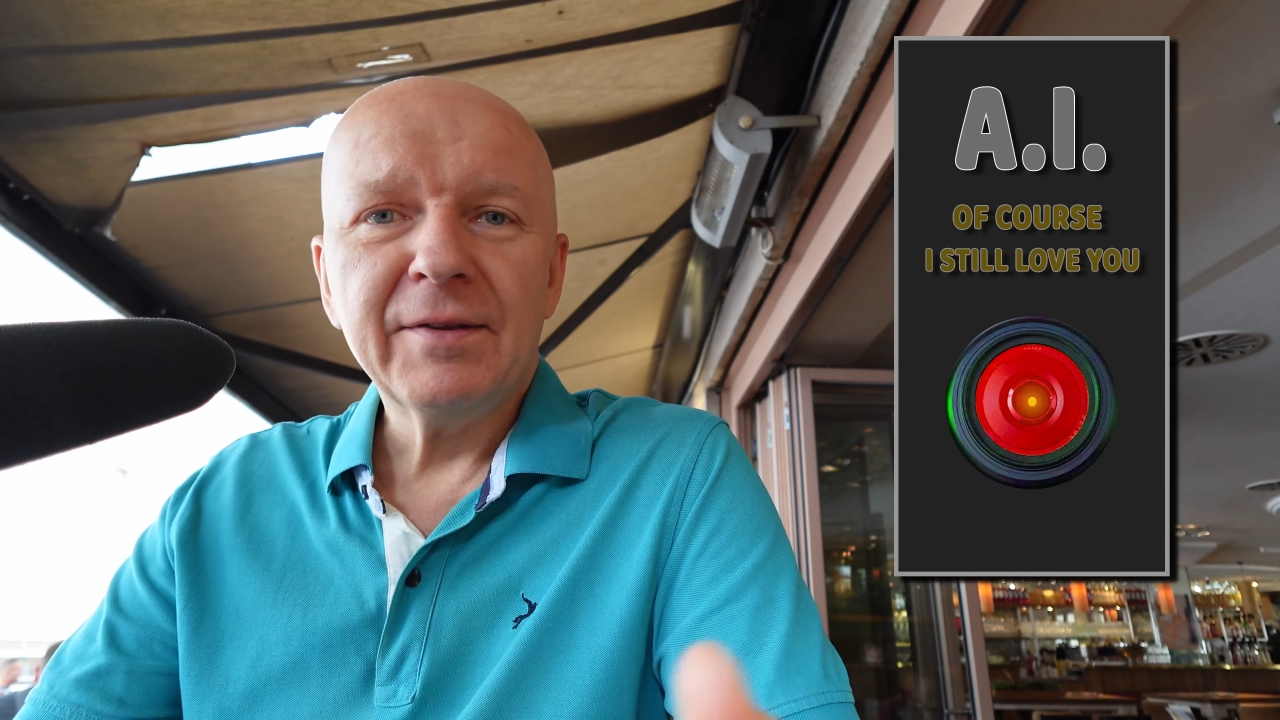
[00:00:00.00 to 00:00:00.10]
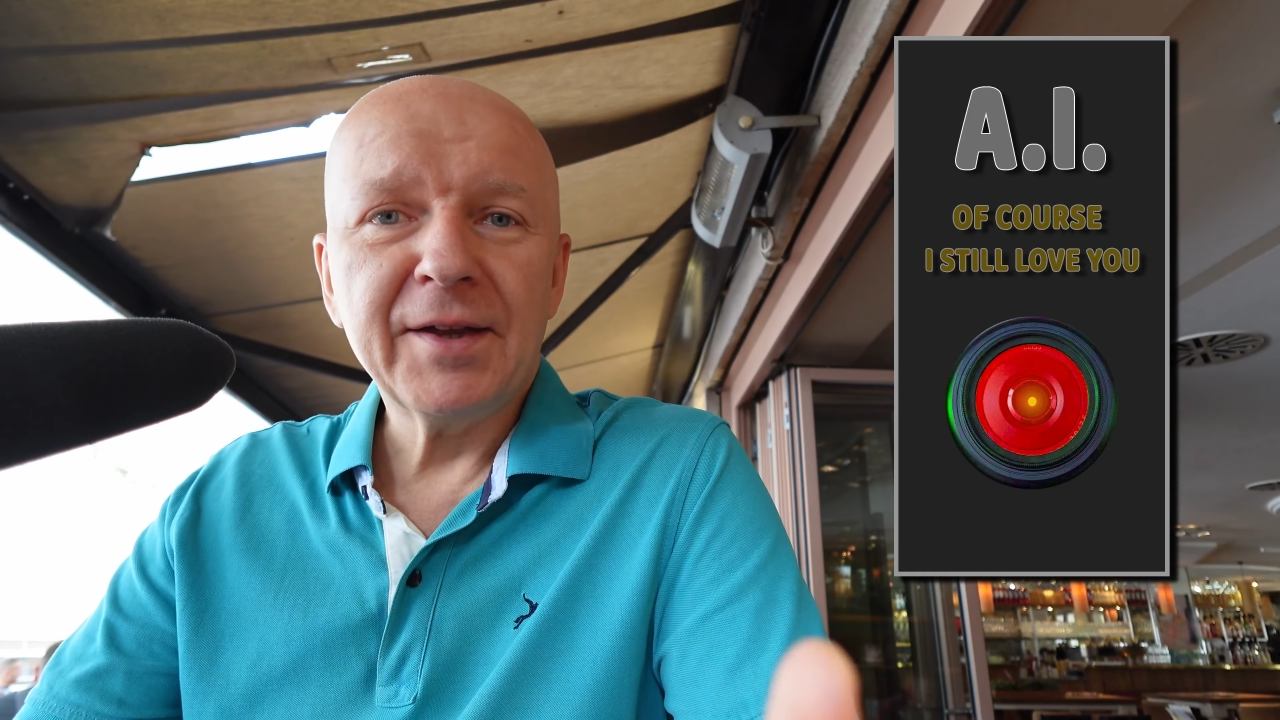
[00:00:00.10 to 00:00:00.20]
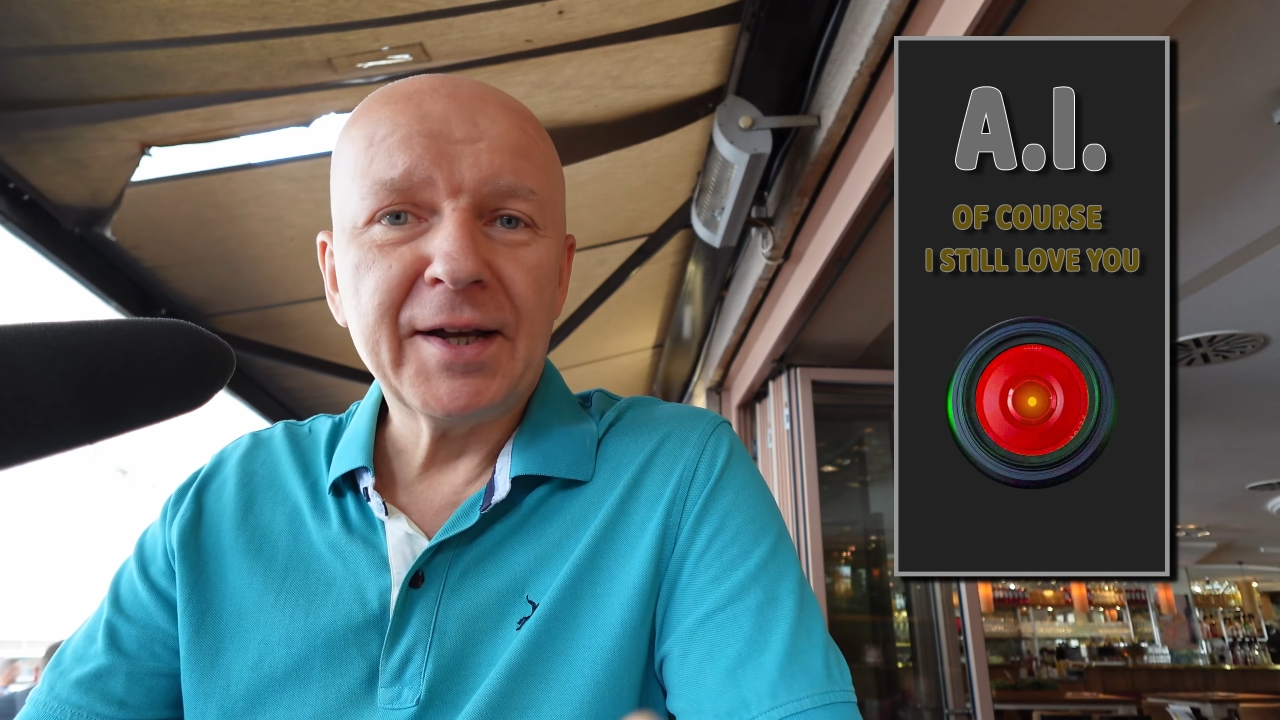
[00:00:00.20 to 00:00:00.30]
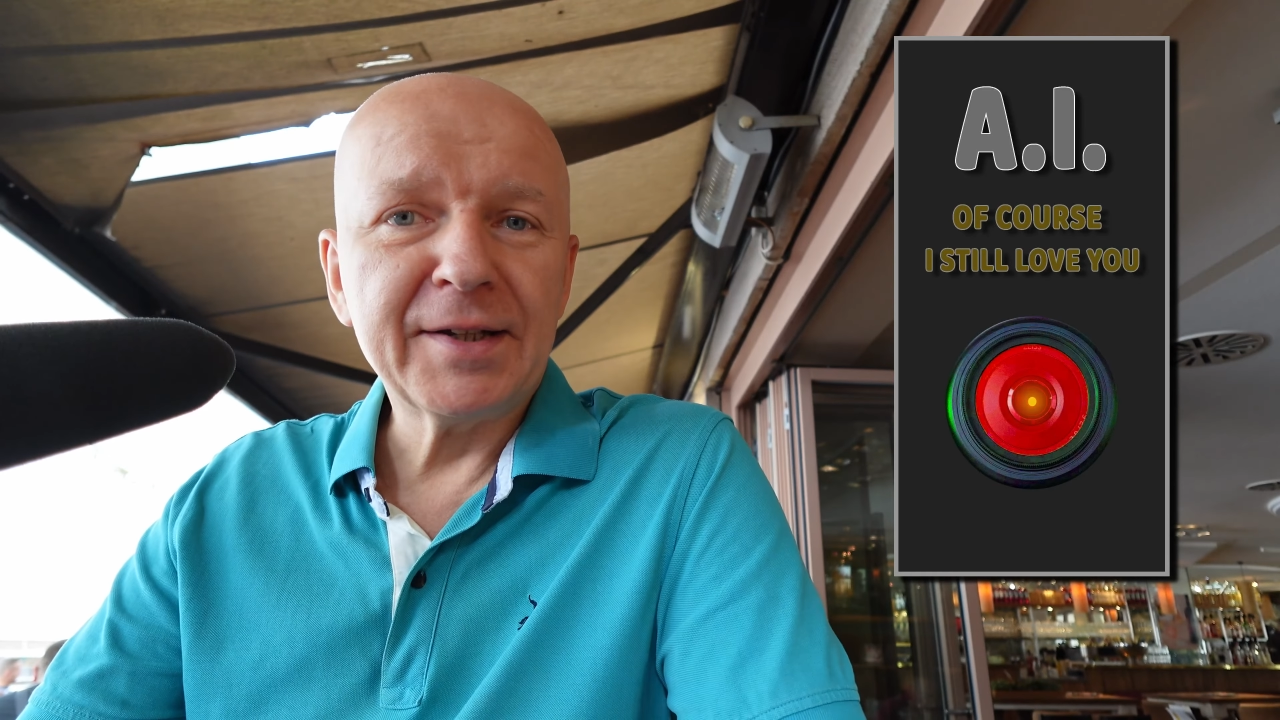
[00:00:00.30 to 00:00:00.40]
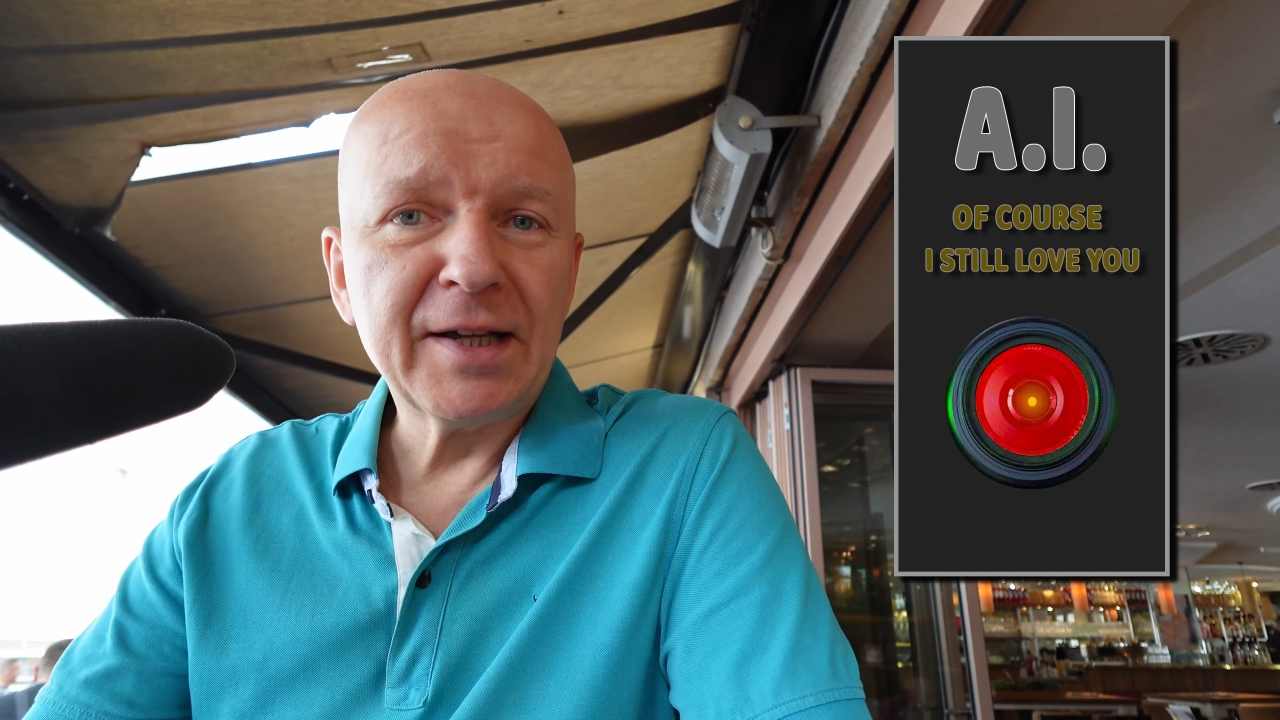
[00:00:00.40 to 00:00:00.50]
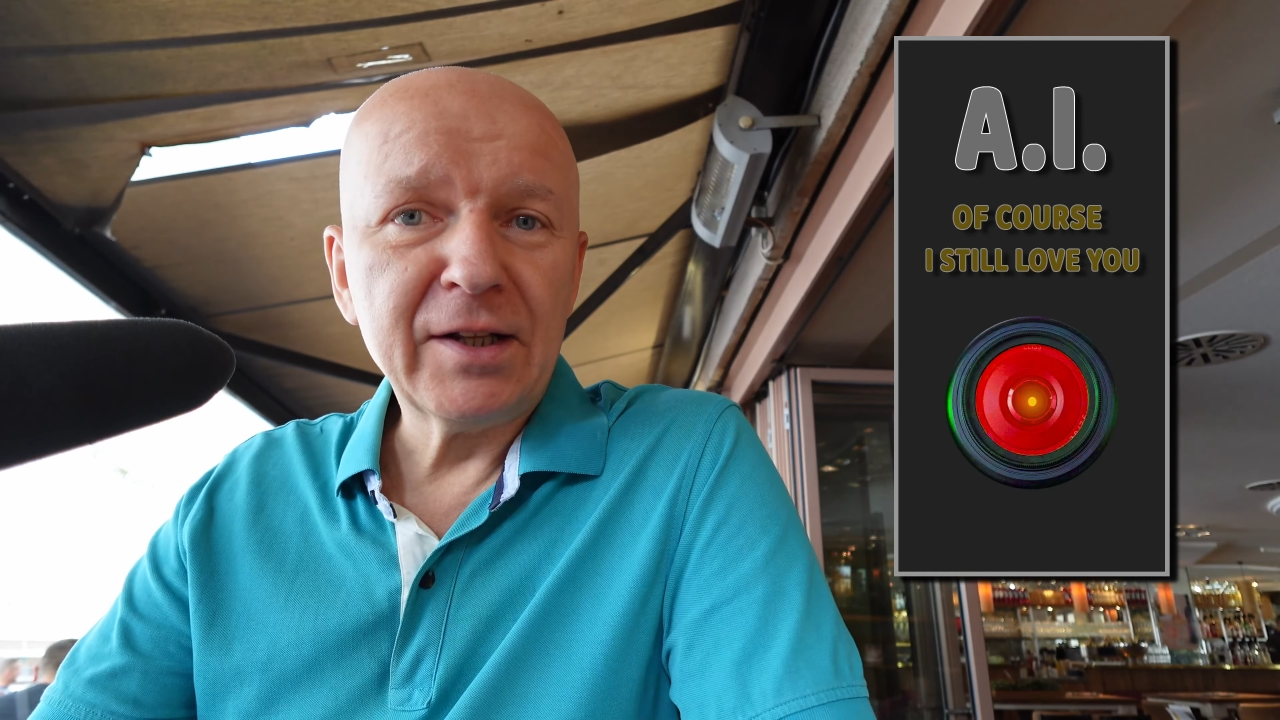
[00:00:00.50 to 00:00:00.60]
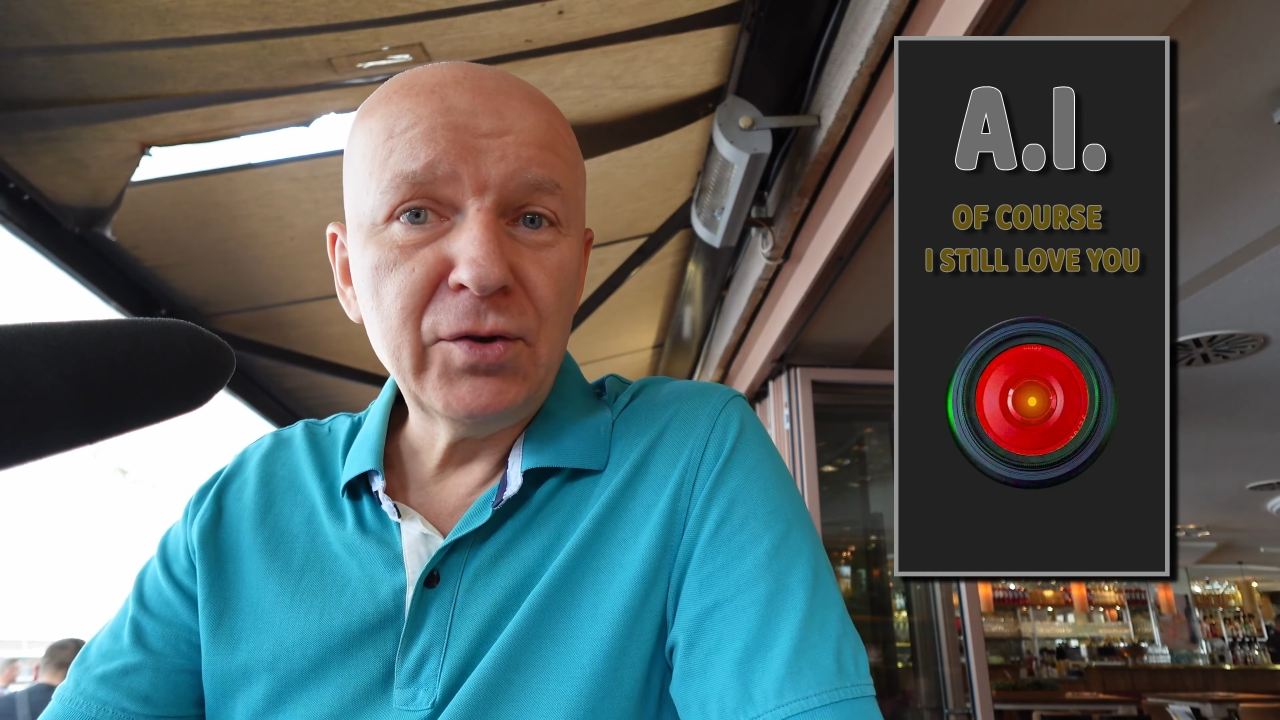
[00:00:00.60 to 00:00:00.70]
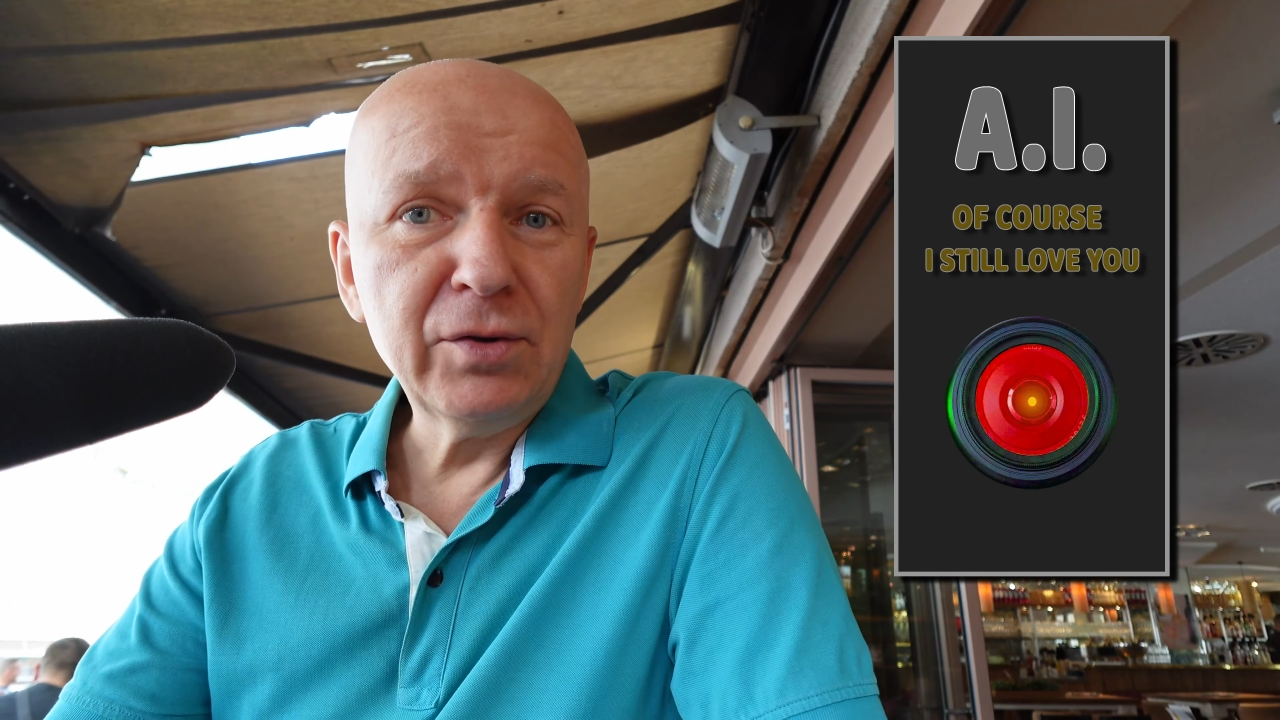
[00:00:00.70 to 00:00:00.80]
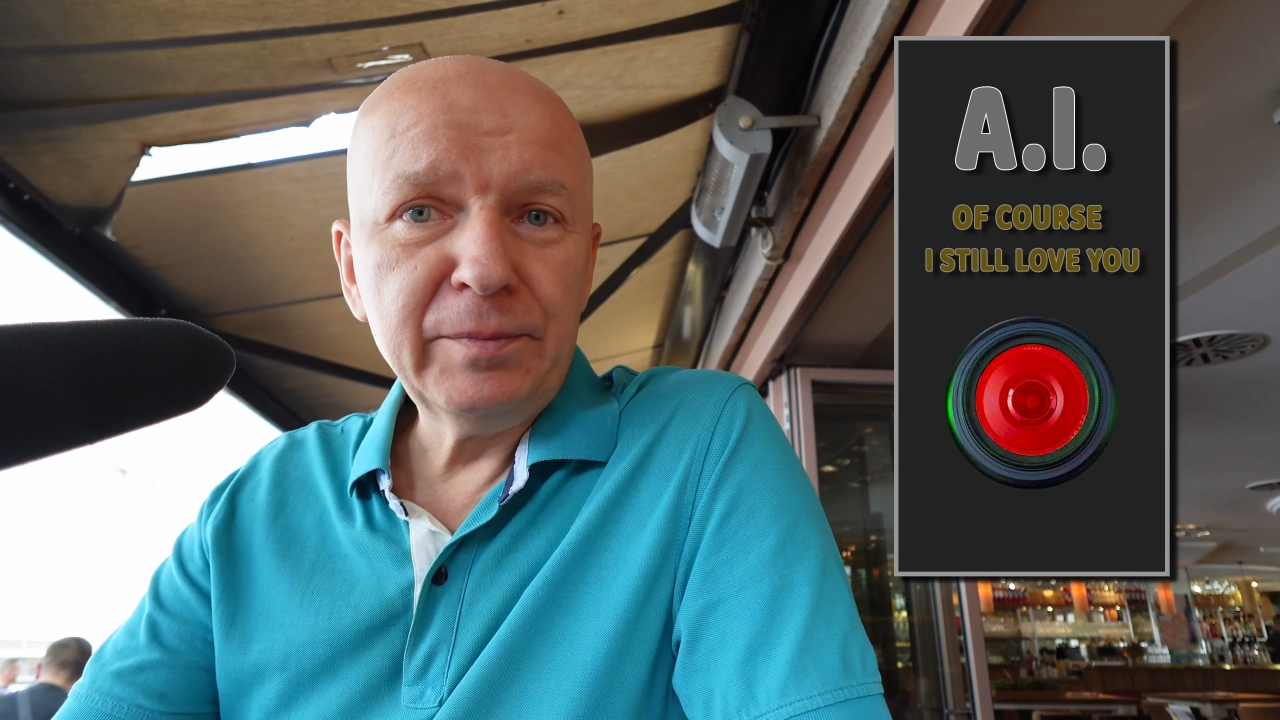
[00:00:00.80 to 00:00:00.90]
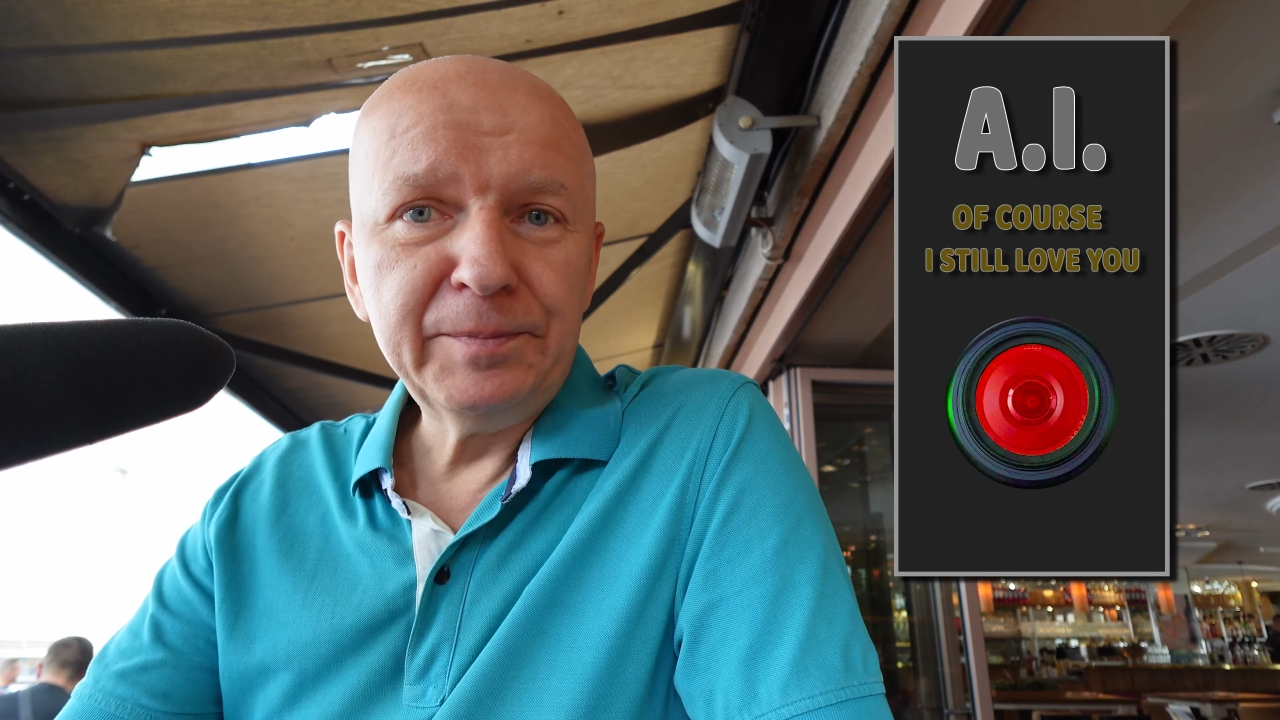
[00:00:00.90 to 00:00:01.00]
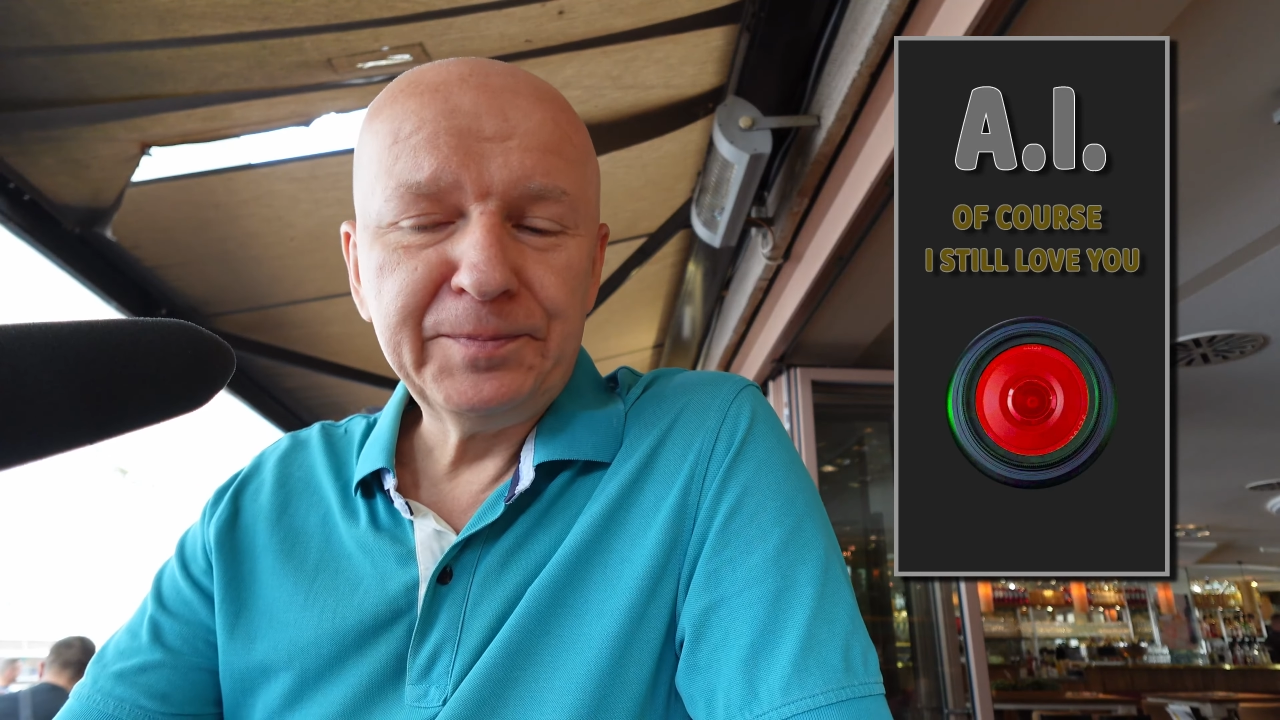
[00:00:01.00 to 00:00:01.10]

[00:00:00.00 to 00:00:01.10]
Then I tell you,